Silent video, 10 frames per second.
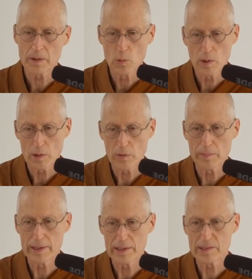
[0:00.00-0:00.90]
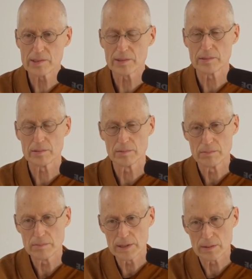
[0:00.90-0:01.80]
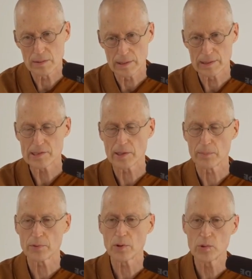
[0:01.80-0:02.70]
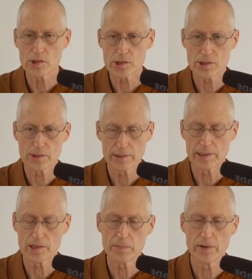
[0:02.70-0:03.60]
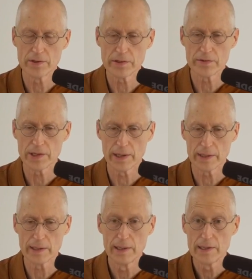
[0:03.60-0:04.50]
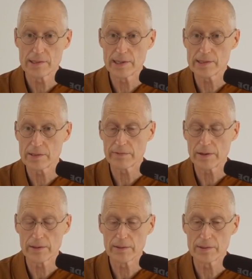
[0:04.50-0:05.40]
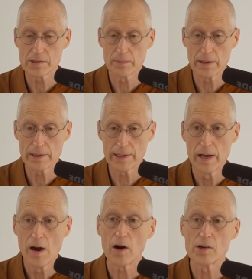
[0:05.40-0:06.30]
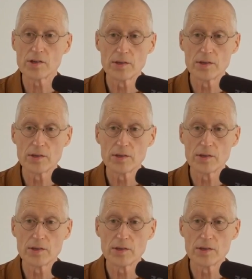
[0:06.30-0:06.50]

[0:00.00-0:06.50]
where we begin to you know, at least approach the experience of jhana, states of fairly good samadhi are